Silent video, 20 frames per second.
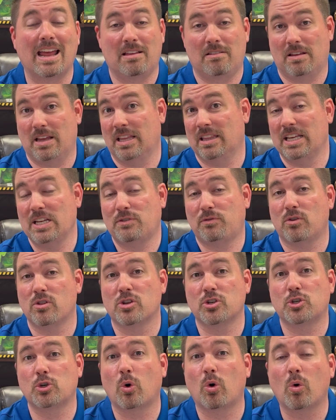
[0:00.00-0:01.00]
at least for the
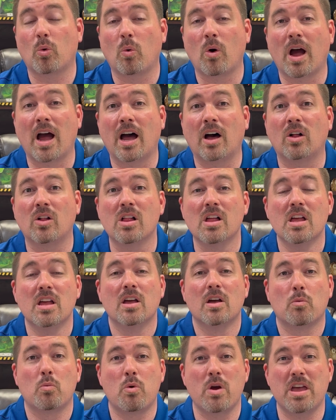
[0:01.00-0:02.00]
short while,
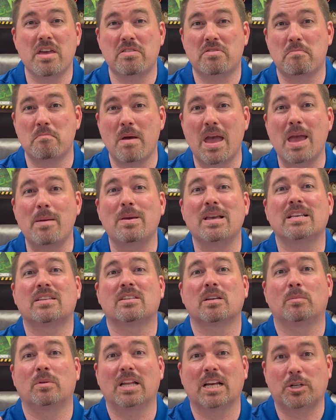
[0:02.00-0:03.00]
with maybe
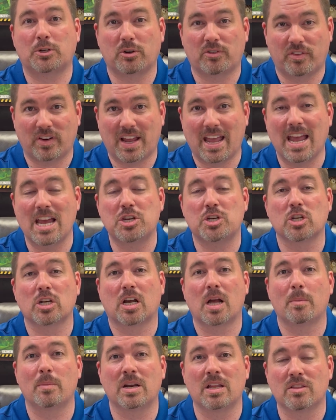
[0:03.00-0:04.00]
some electrification
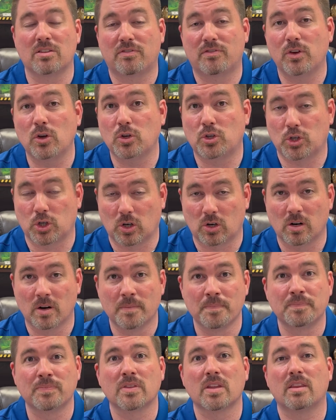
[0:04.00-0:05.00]
coming in the future.
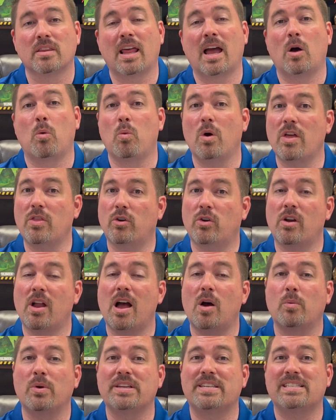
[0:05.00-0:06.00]
Now, whether or
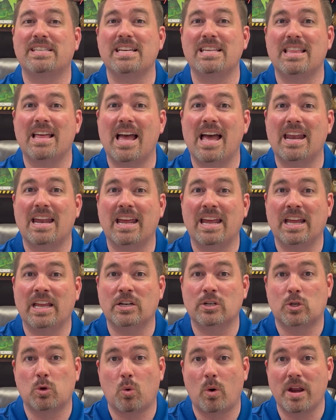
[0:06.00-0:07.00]
not we see that
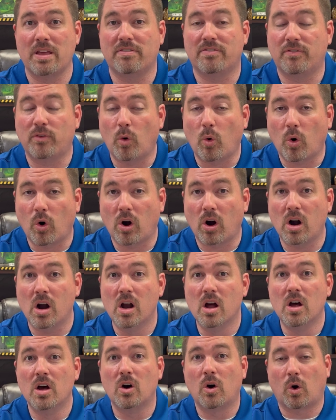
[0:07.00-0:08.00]
in 24
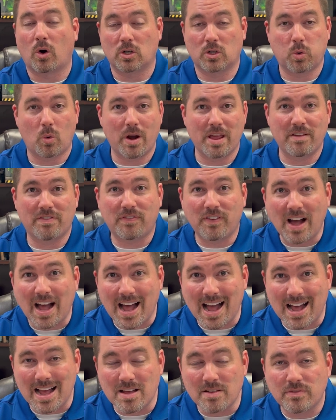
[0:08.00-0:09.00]
or
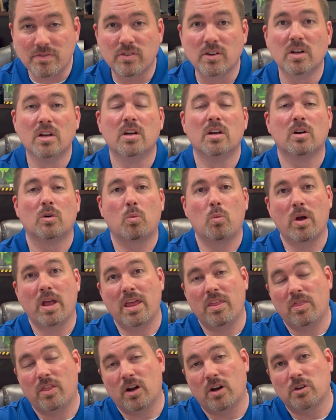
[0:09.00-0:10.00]
25,
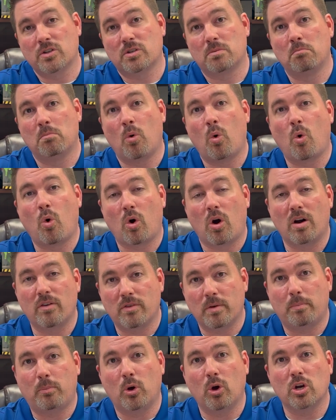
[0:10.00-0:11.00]
when there's more of
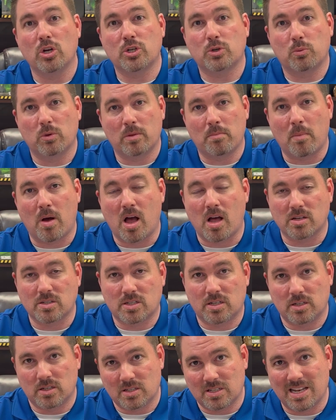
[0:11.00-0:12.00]
a push with
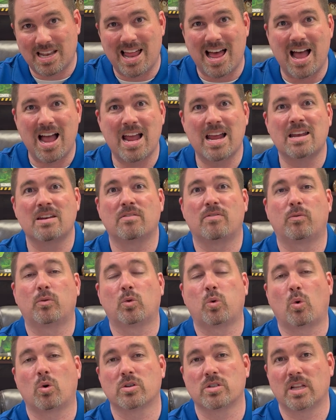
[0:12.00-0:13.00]
Mazda's line
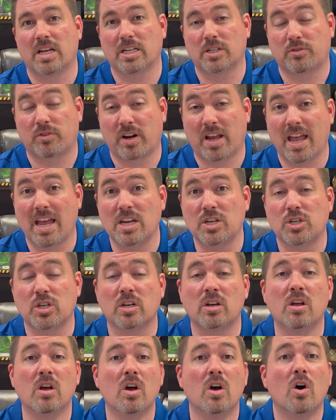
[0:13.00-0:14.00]
towards
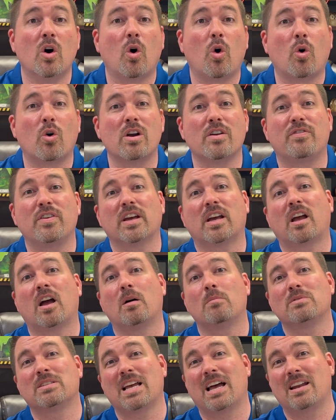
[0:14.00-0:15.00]
electrification, or if it
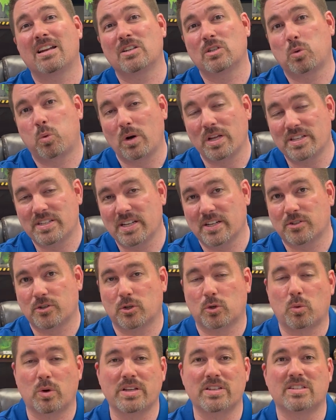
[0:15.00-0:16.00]
comes out in 26 or
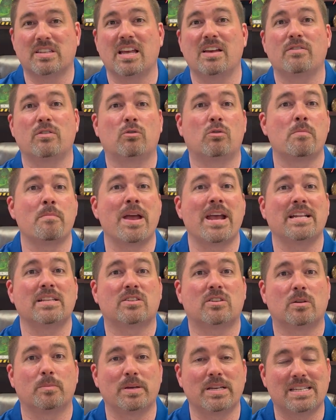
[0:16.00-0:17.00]
27,
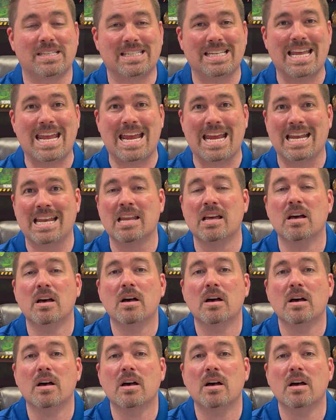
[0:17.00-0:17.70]
remains to be seen.